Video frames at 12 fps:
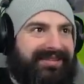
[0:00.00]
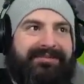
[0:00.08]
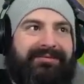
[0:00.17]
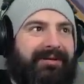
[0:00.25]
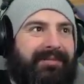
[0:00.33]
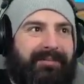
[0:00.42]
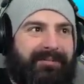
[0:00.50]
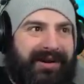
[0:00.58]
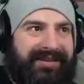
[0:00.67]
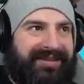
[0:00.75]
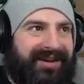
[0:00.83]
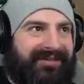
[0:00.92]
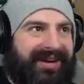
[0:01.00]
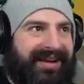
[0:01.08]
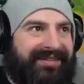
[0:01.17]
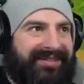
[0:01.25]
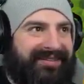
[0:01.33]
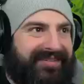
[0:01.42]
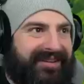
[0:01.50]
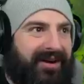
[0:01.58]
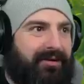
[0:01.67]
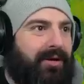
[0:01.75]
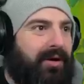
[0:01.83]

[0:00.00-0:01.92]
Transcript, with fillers: where my brain's going right now, seriously. Oh,